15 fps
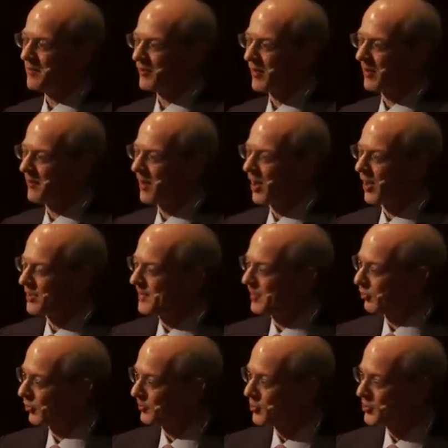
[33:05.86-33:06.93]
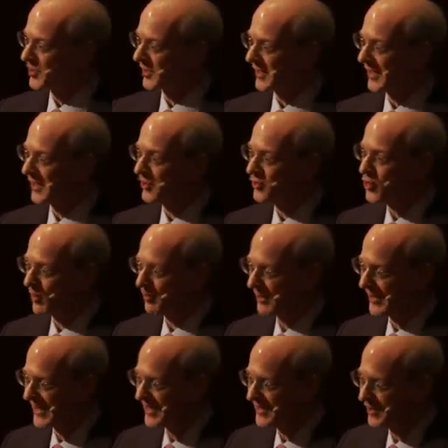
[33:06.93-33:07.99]
from other people's music and
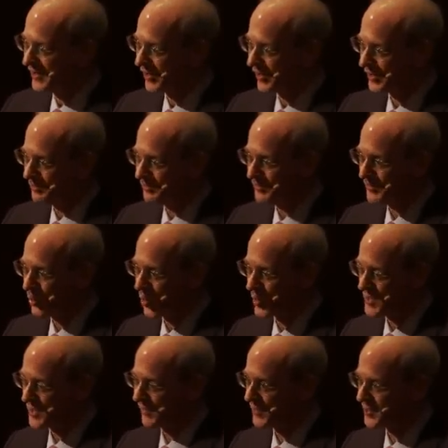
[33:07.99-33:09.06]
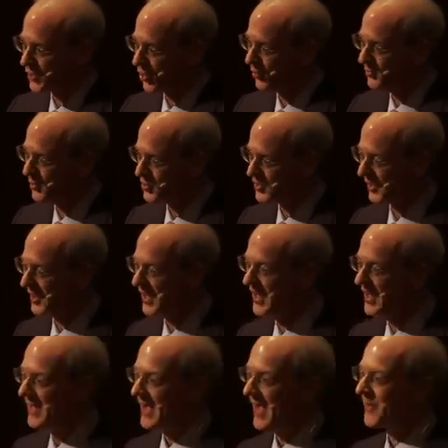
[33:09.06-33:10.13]
interpolate it into the course of his own music.
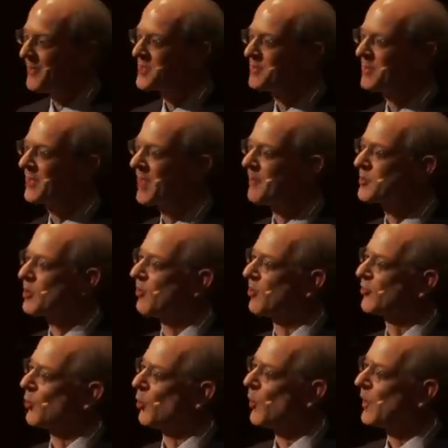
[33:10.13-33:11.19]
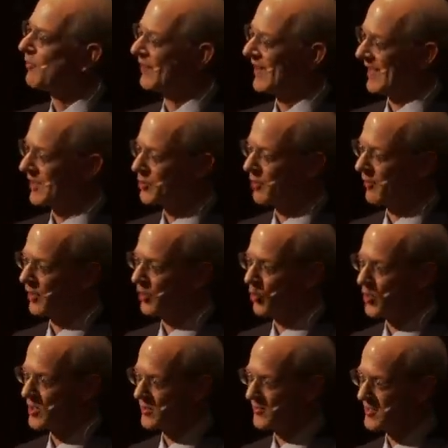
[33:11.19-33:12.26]
And this becomes almost a reflex over the
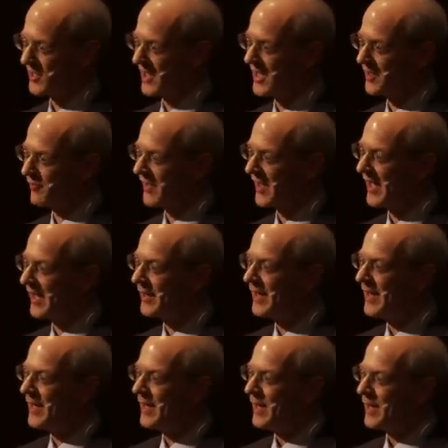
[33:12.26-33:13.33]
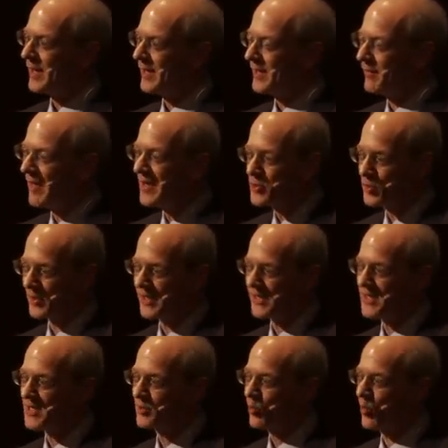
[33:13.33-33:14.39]
course of his life. And eventually
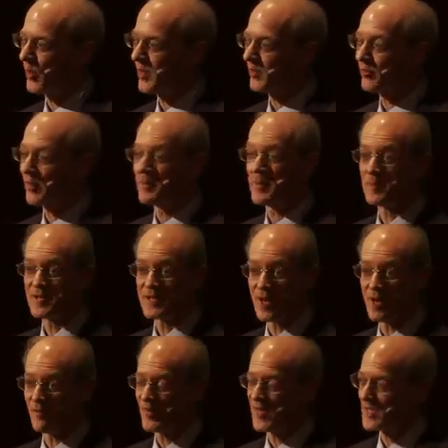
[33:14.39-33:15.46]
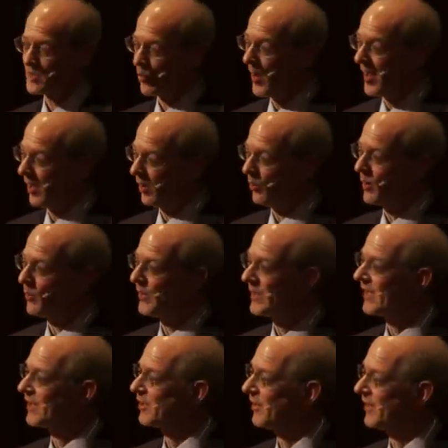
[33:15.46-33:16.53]
he's quoting from himself as well. When we
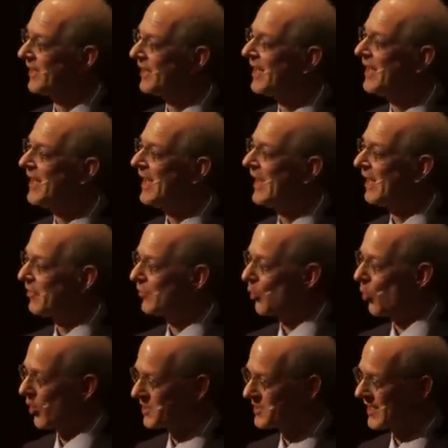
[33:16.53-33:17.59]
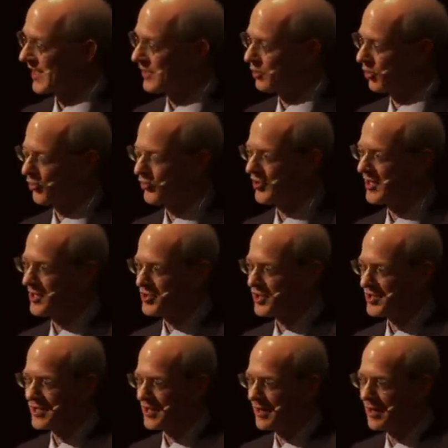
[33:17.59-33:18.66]
get to the eighth quartet, you'll see it's
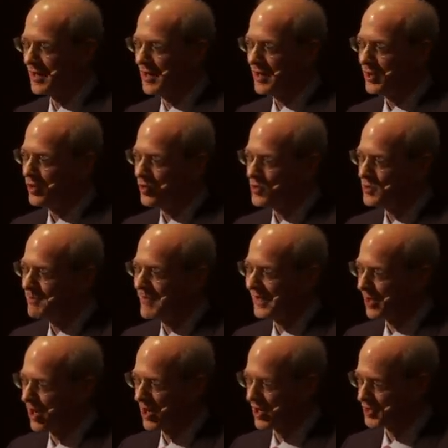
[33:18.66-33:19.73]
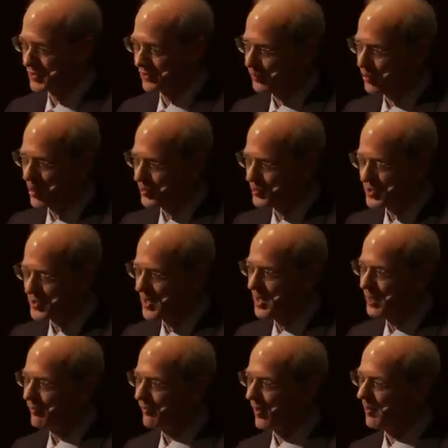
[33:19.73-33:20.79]
just a huge melange of quotes
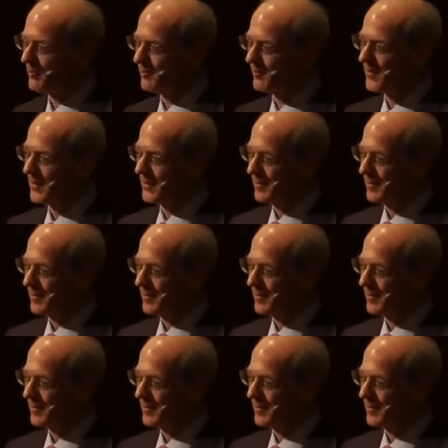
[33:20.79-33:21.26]
from